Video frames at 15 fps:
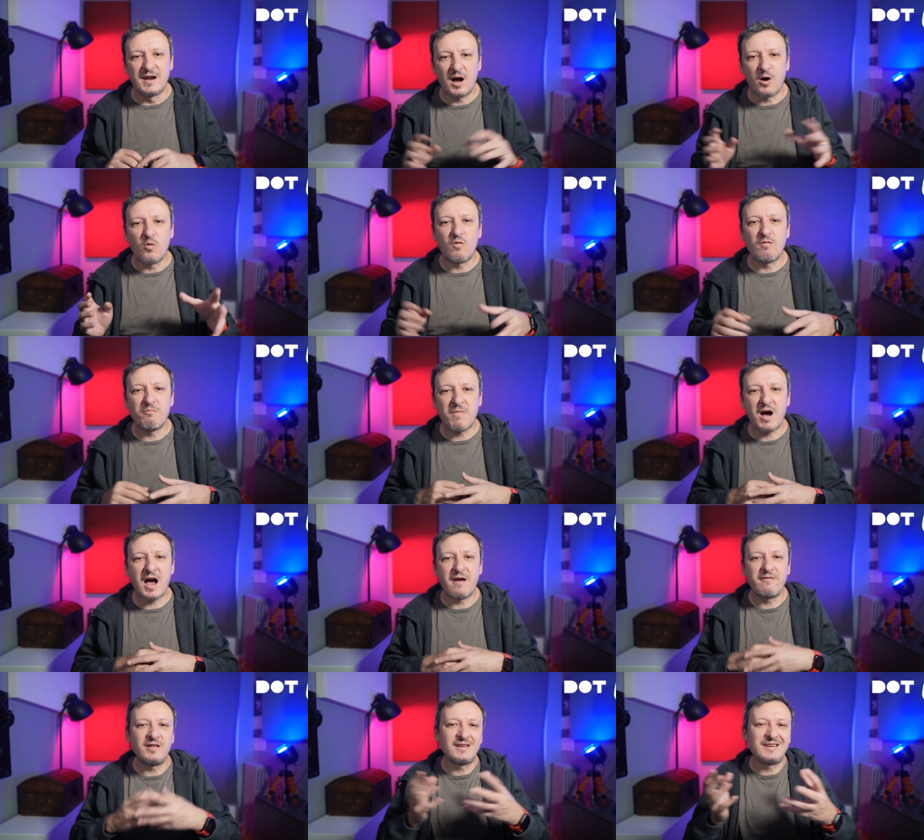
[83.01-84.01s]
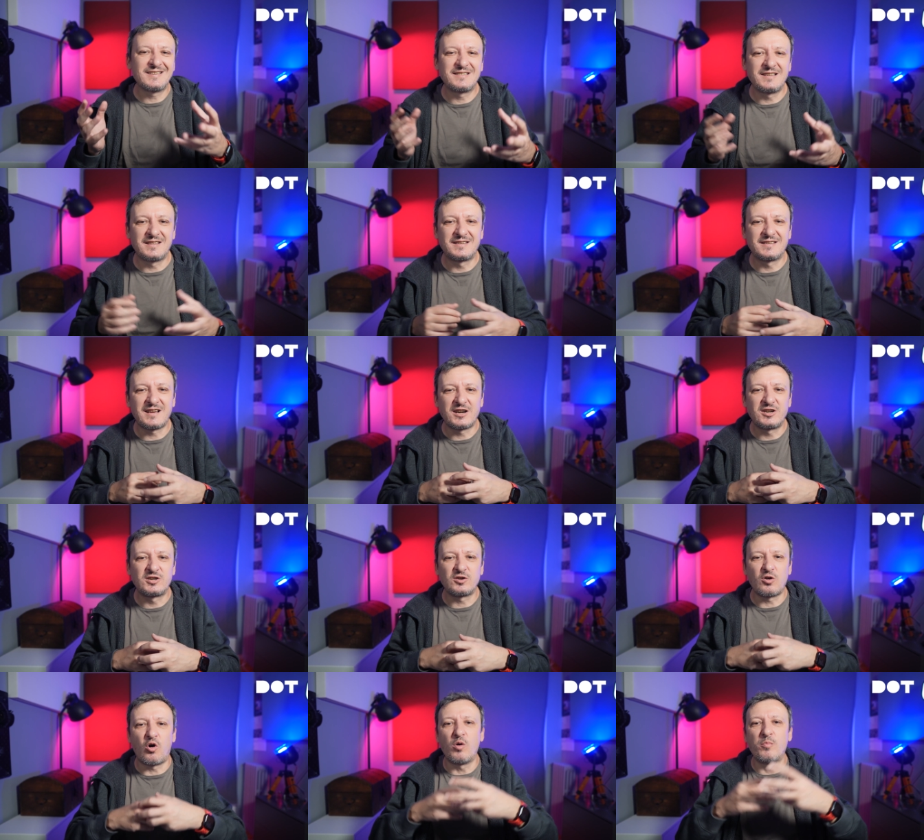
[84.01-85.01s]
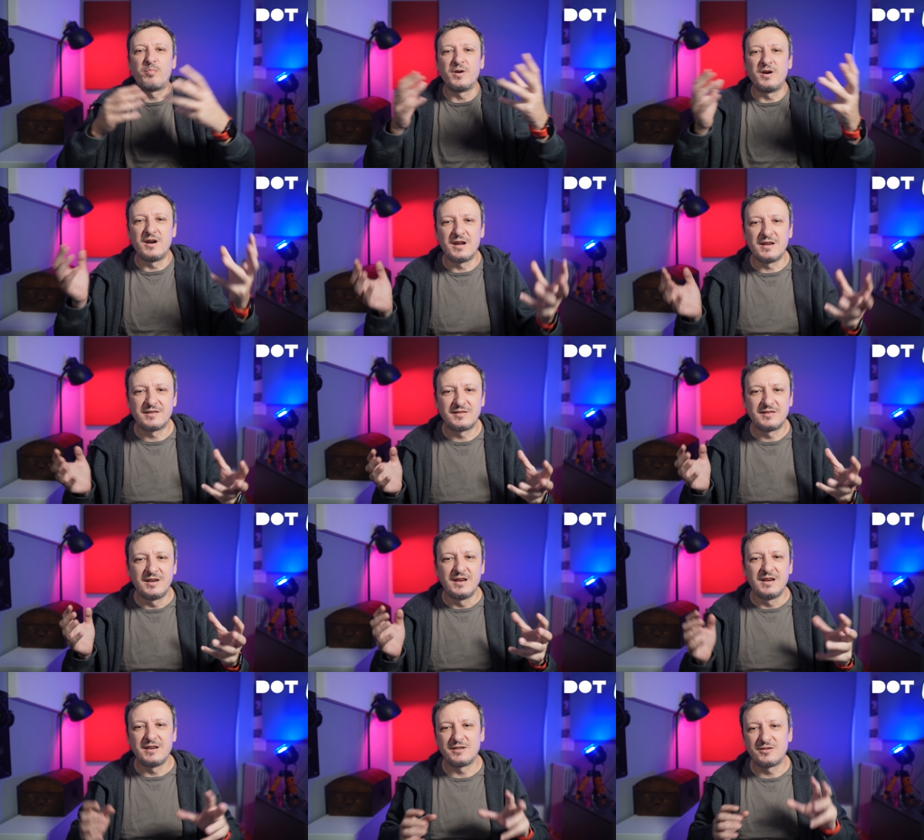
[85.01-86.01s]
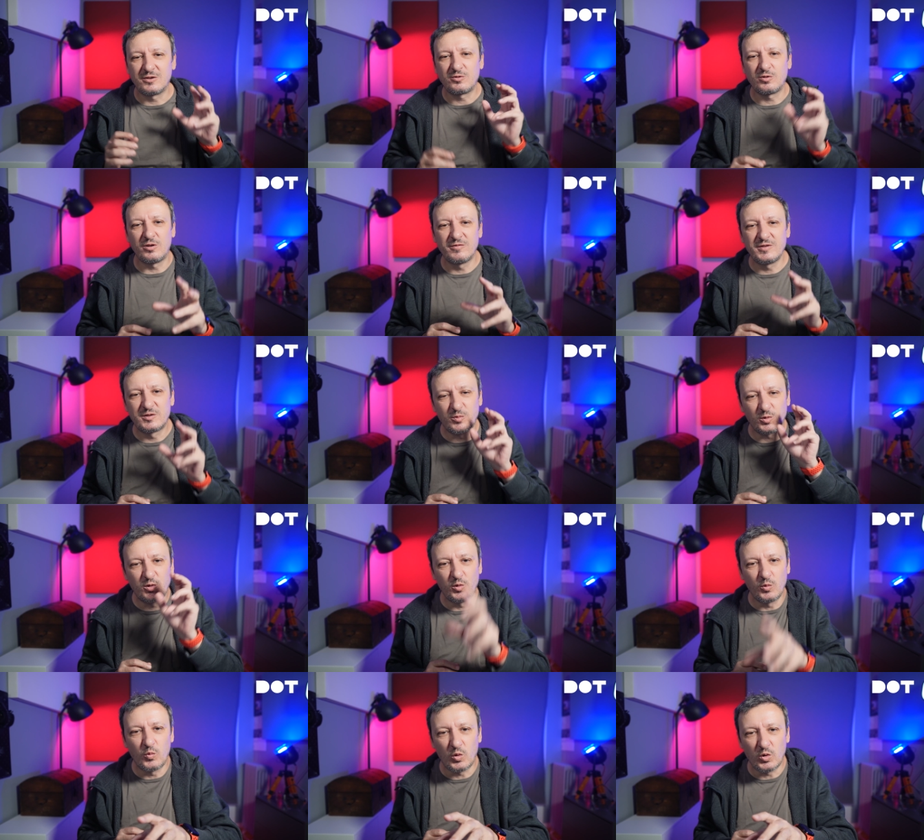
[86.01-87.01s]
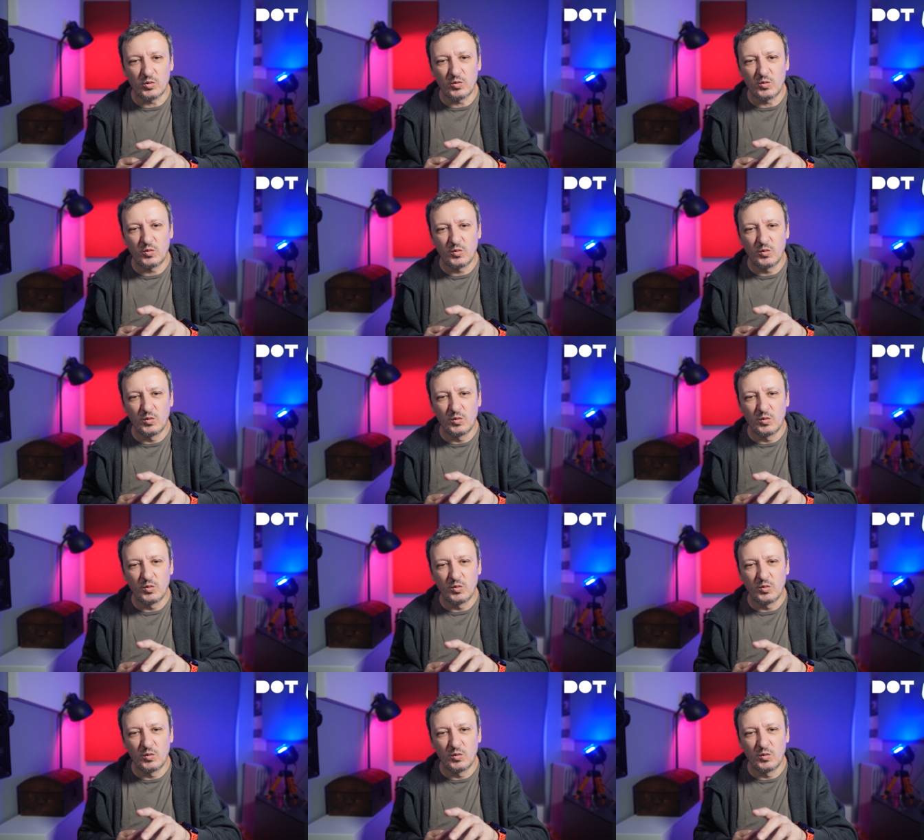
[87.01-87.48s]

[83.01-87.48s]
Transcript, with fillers: Now, I will guess that such openness is not always what you want.